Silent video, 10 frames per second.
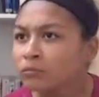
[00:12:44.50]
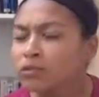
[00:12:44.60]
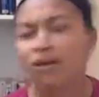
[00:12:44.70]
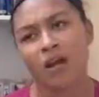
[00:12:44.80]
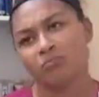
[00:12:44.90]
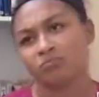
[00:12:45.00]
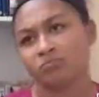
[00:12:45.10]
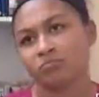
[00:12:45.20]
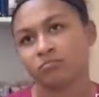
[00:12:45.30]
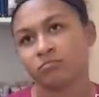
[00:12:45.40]
No.
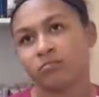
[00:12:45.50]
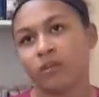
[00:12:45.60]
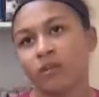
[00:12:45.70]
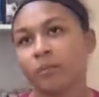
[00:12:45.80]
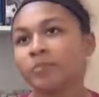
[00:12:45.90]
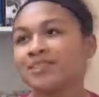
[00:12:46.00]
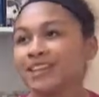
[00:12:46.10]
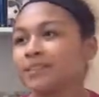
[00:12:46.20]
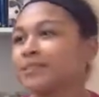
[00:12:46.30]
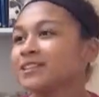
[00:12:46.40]
But
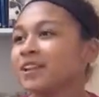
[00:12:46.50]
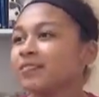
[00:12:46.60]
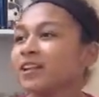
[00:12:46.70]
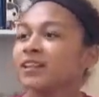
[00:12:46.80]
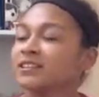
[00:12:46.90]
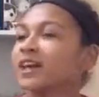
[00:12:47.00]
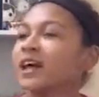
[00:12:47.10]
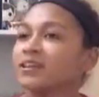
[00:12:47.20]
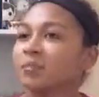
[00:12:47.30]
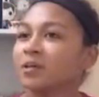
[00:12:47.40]
they specifically said
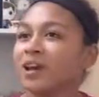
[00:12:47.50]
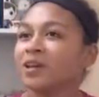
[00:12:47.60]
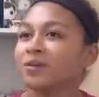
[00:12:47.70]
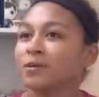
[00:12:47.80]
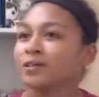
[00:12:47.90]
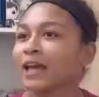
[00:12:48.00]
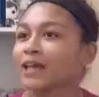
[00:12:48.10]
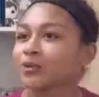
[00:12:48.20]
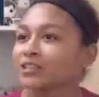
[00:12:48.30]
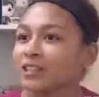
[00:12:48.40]
at the beginning book that
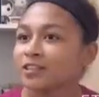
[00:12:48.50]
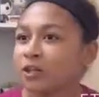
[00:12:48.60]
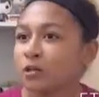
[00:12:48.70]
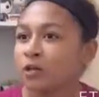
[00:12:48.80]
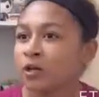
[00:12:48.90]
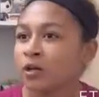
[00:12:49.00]
he was dead, too.